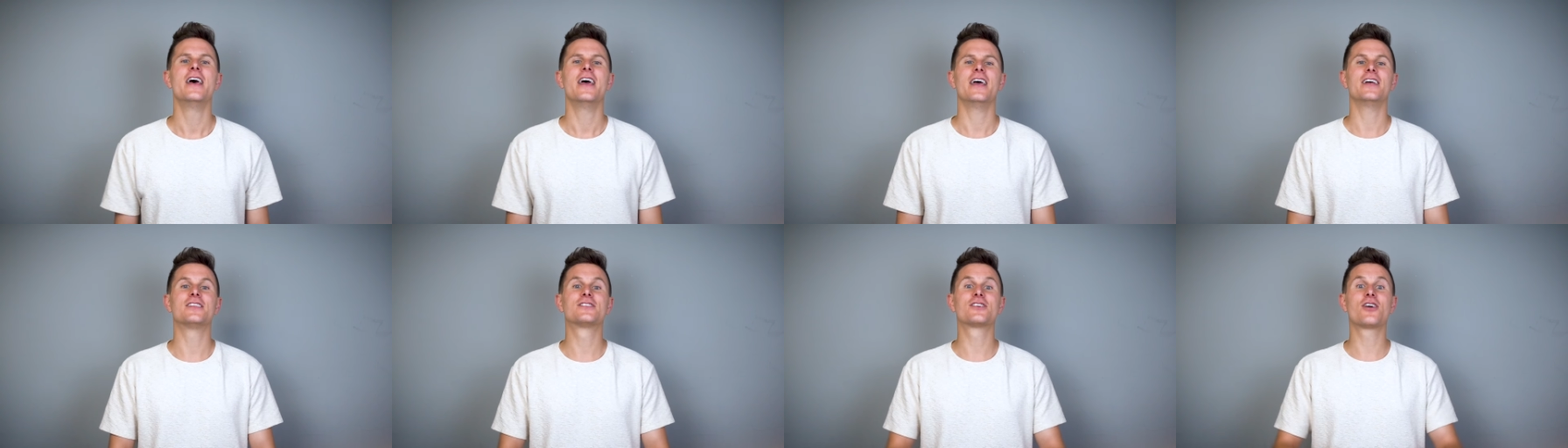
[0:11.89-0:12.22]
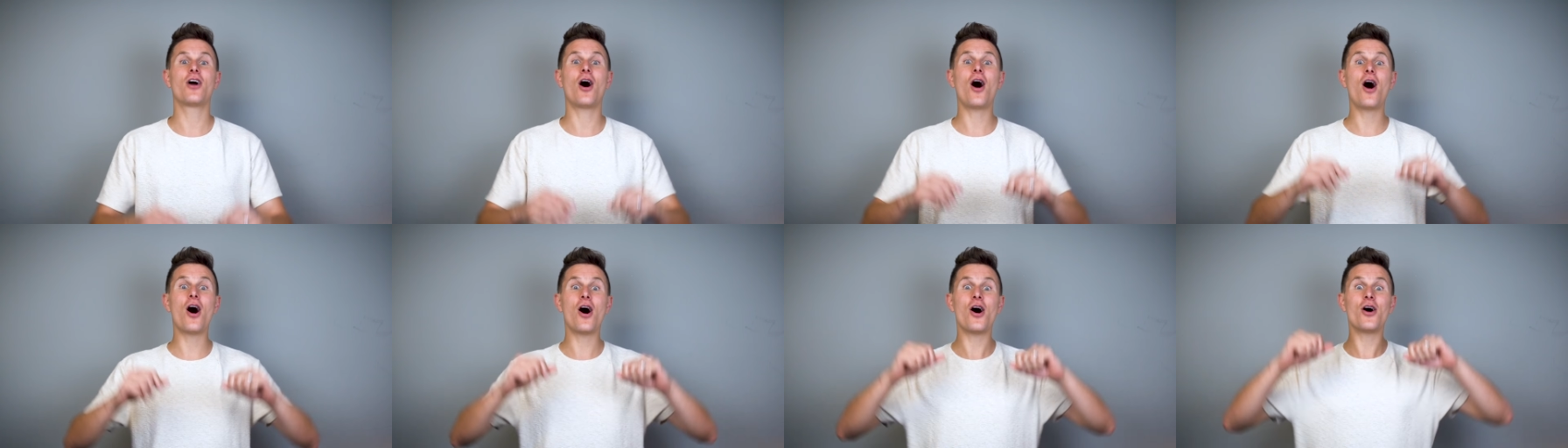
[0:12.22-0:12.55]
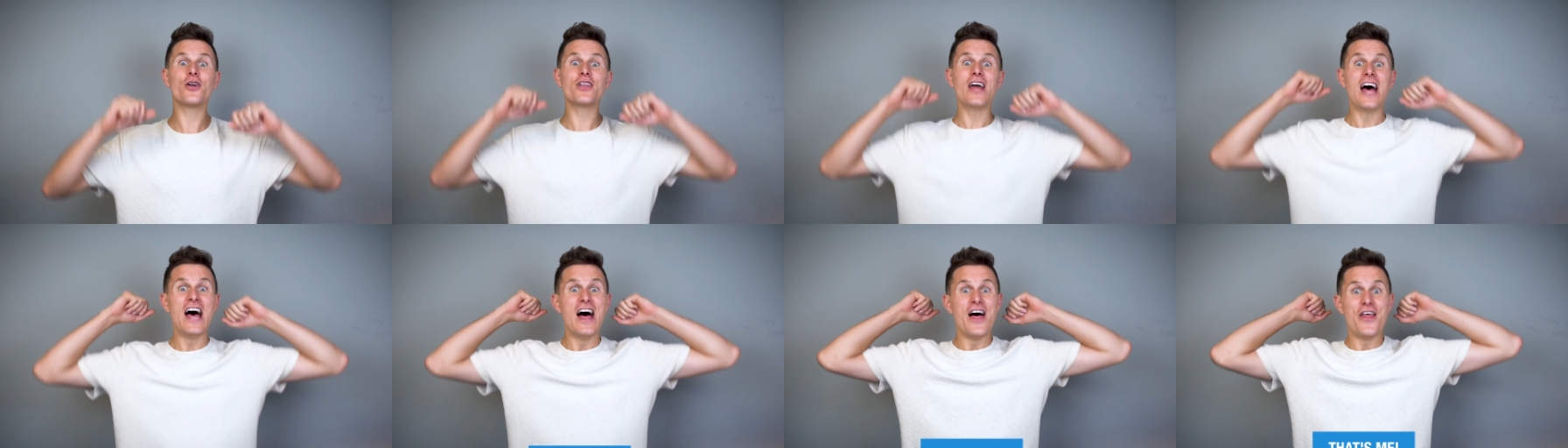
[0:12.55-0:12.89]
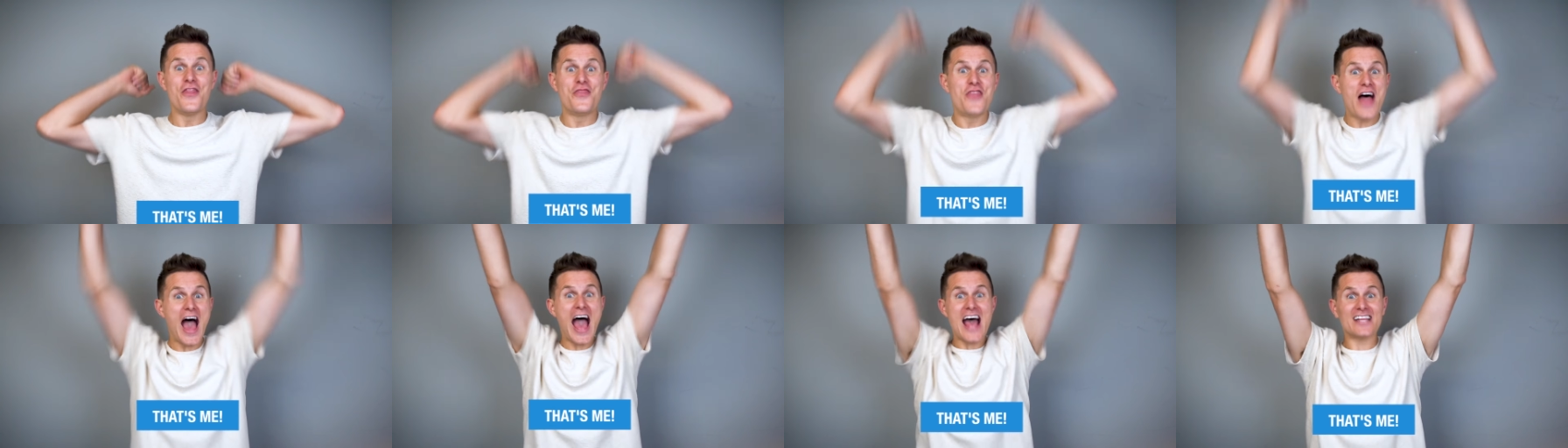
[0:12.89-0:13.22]
It's called
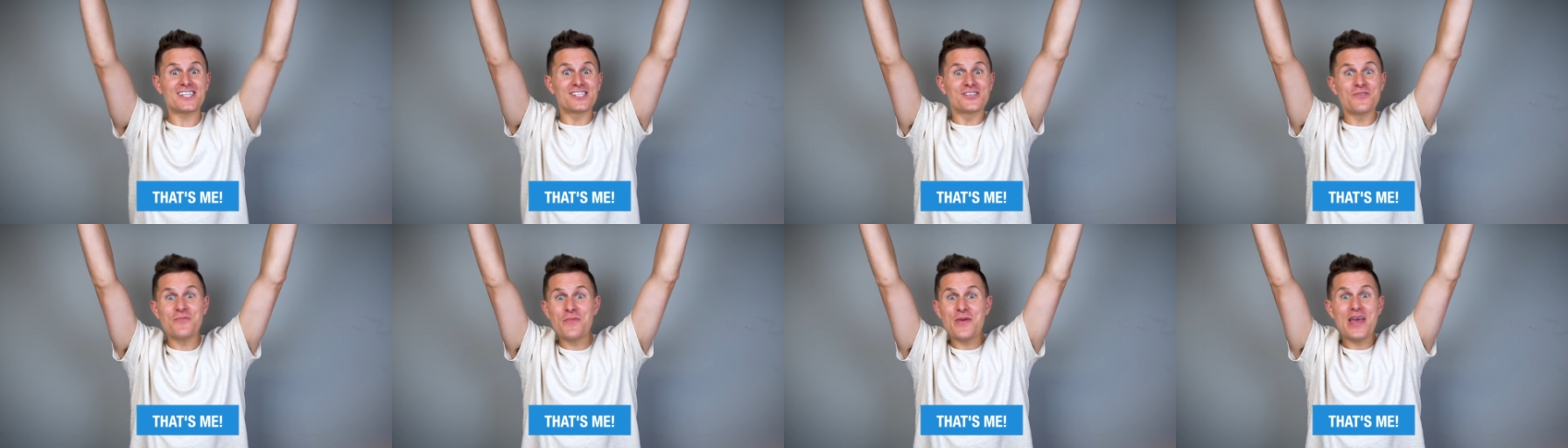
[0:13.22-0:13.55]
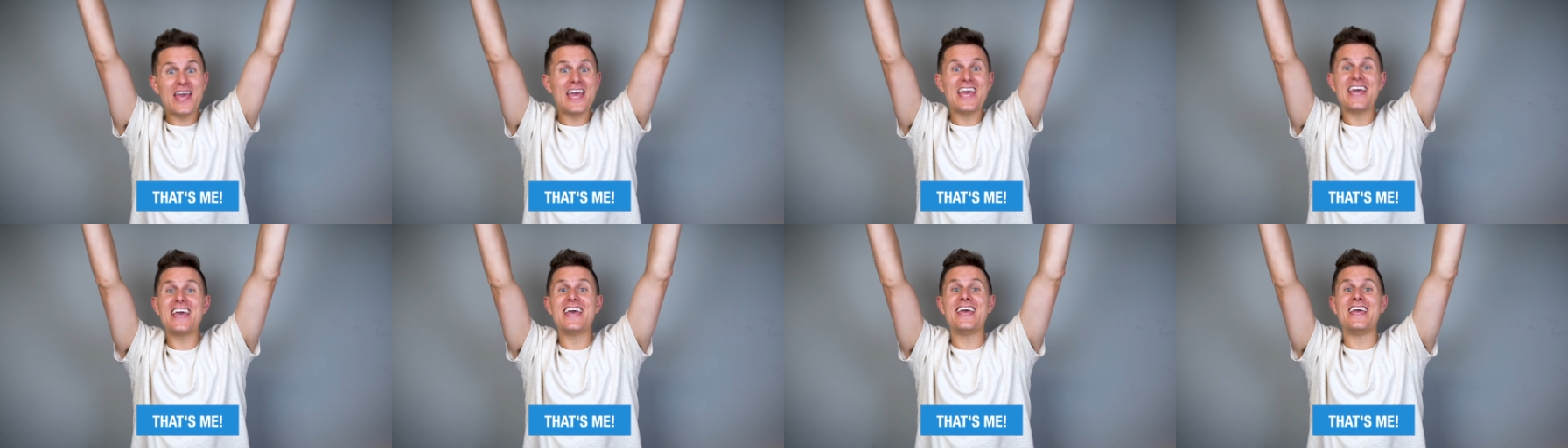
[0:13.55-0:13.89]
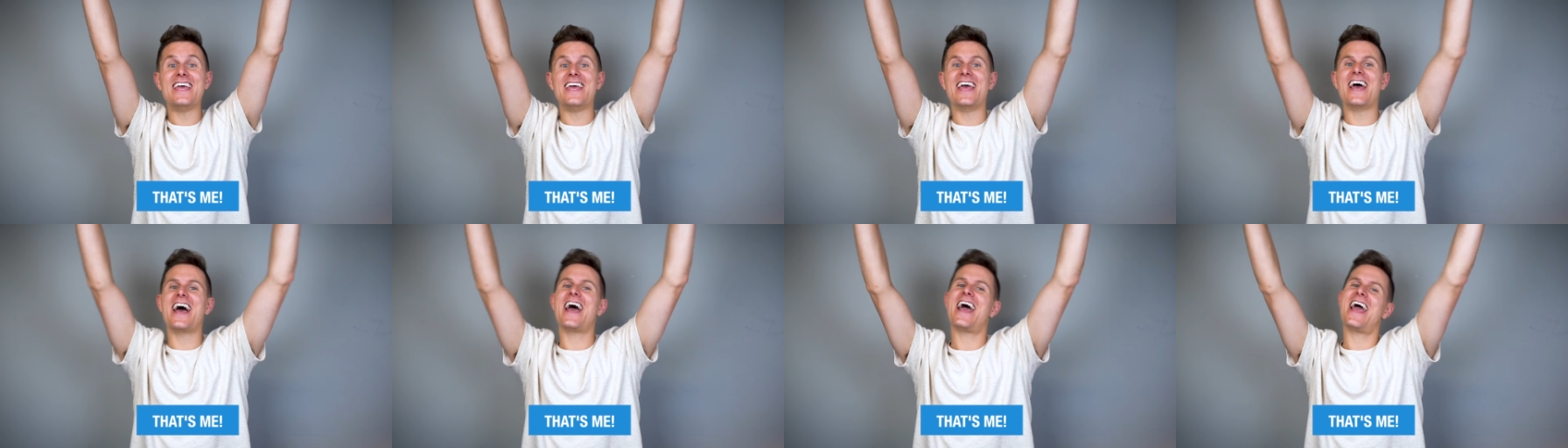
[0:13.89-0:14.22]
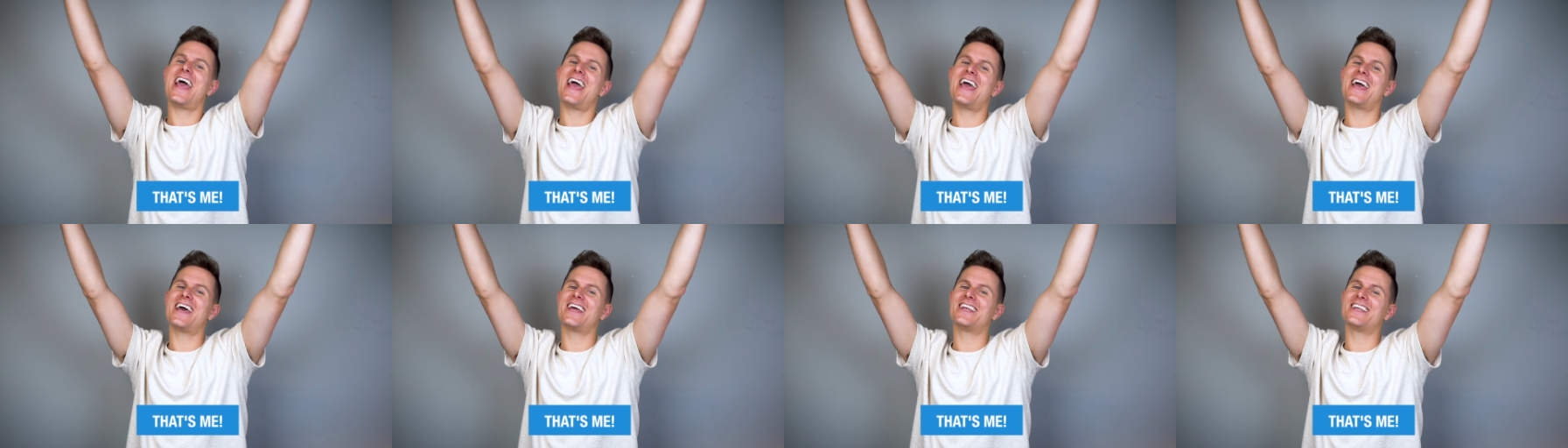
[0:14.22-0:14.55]
That's Me,
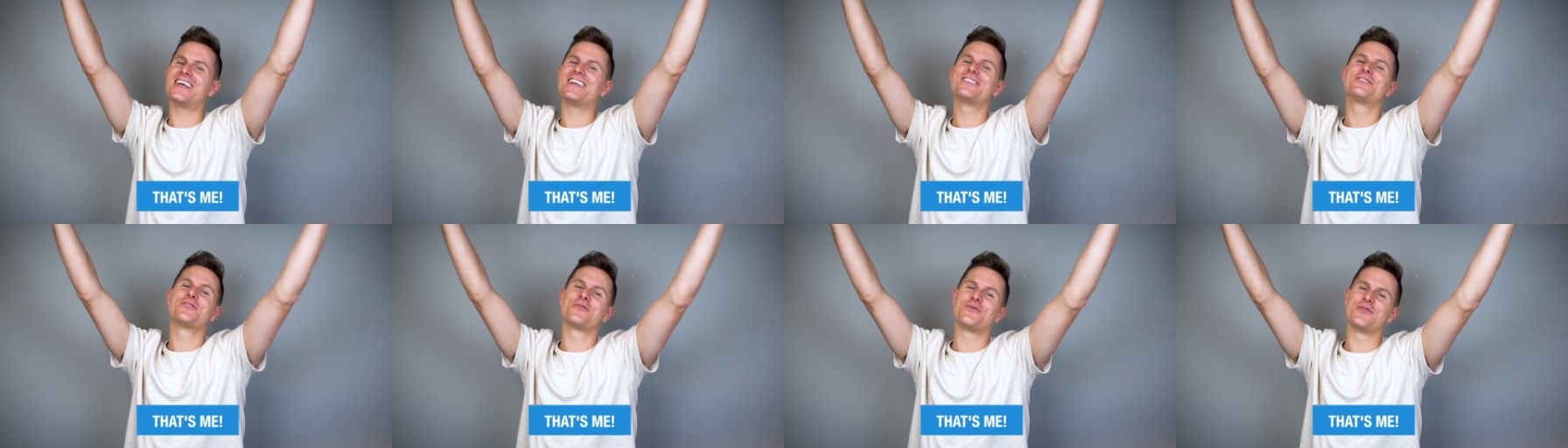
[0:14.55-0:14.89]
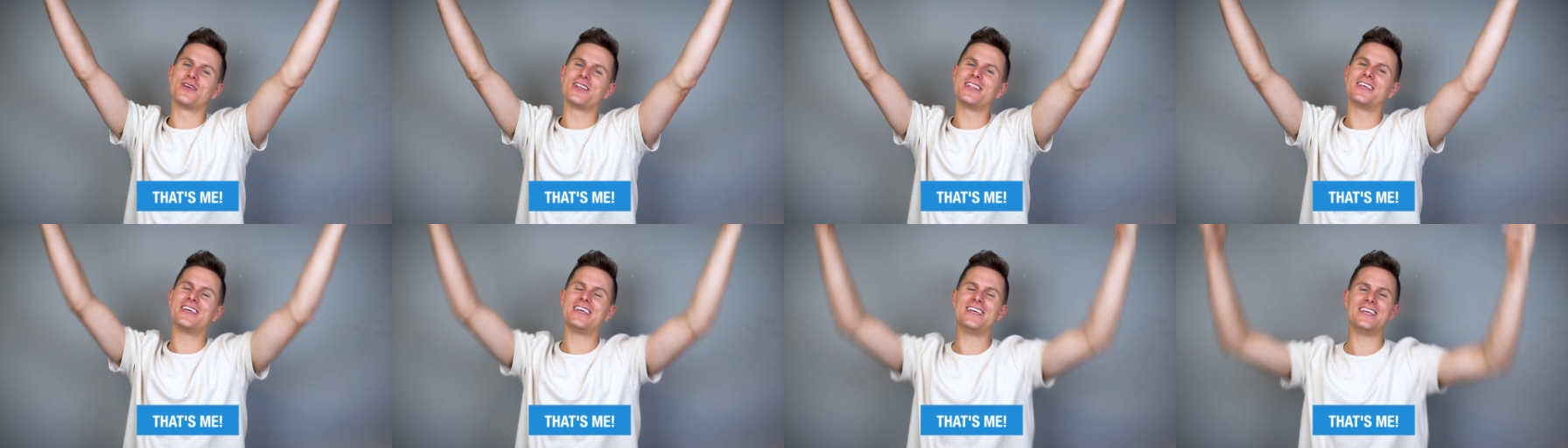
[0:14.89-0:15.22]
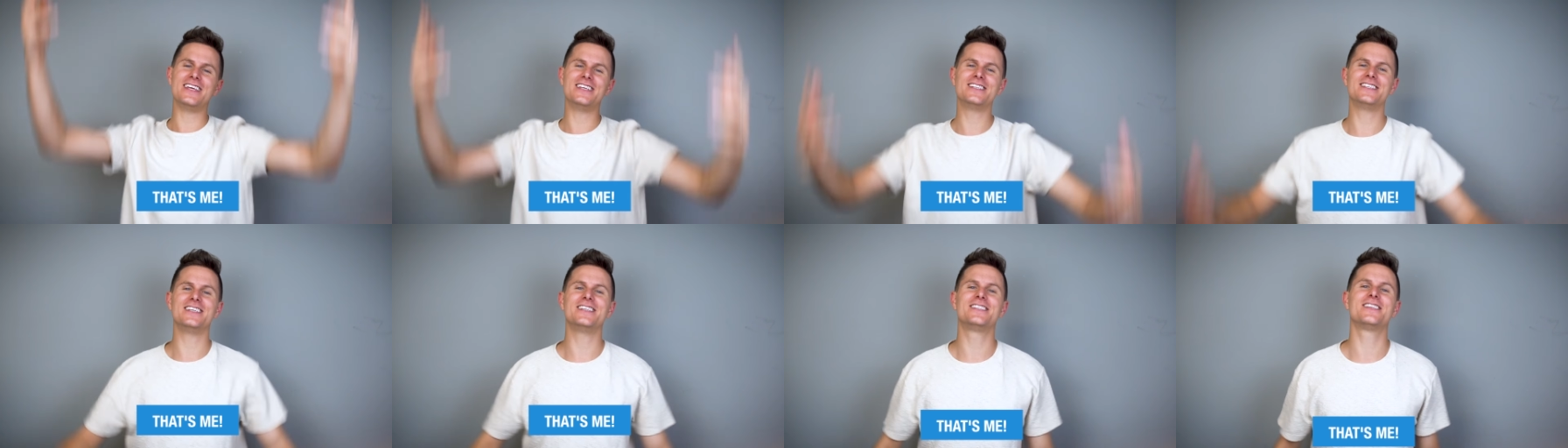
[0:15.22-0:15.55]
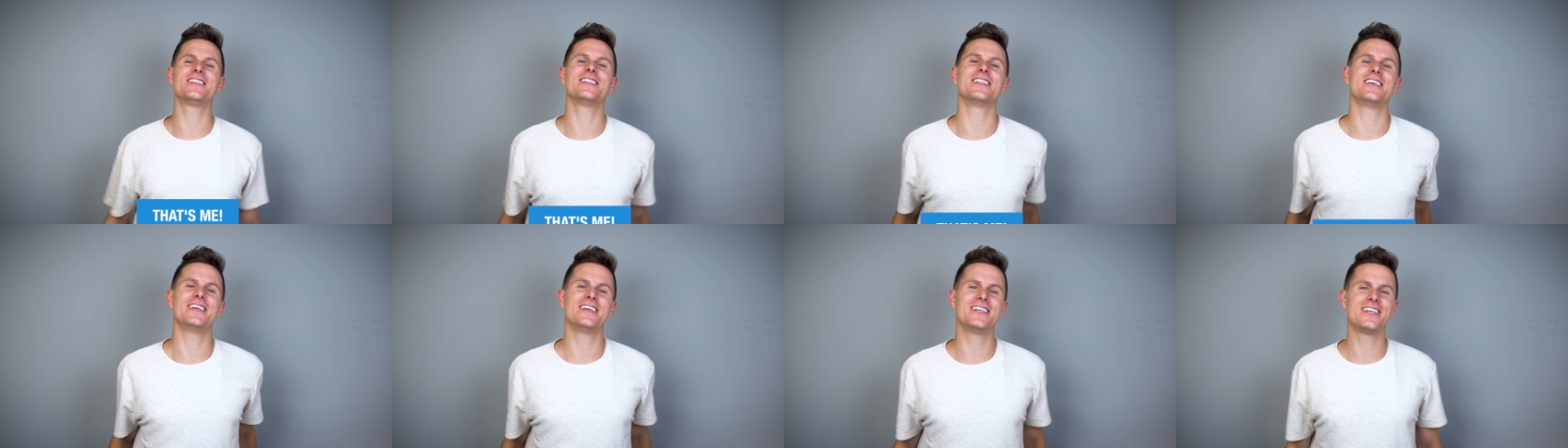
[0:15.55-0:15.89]
and it's a really easy to
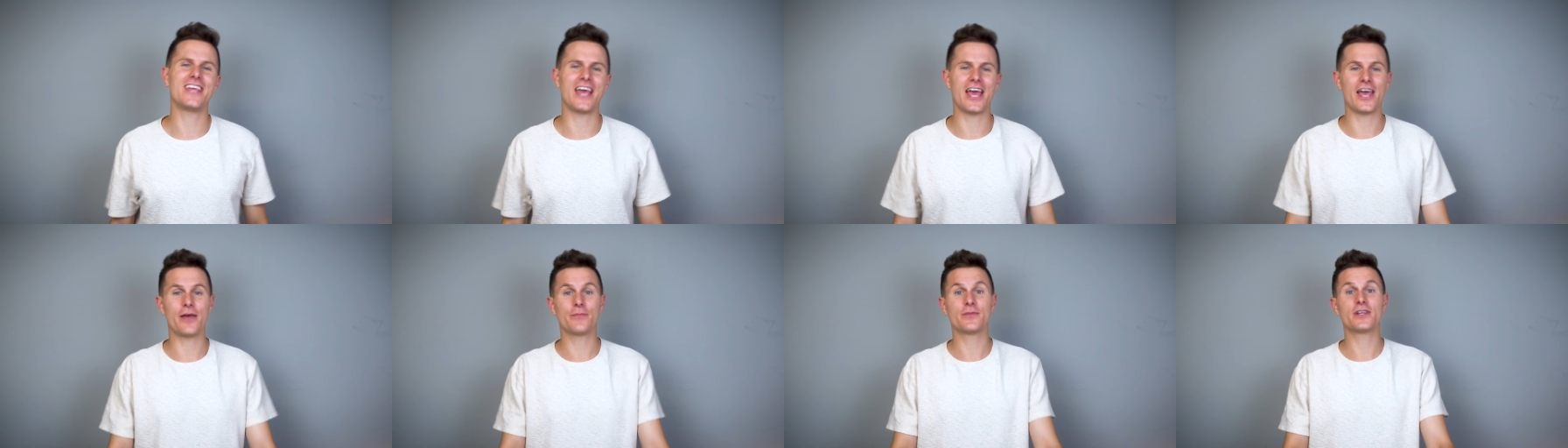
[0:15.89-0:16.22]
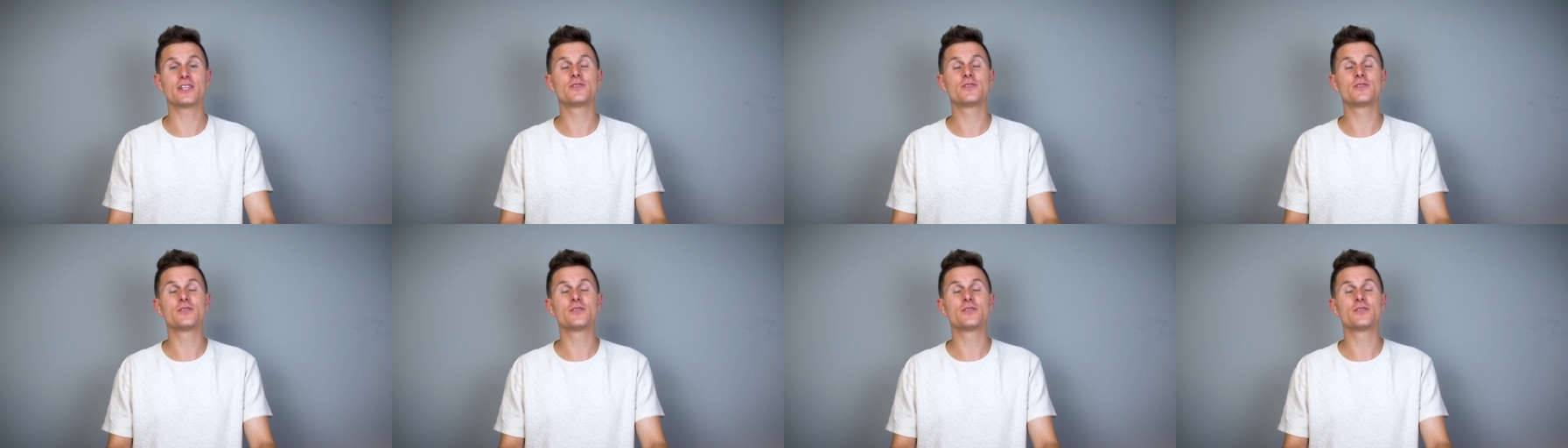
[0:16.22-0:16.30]
lead game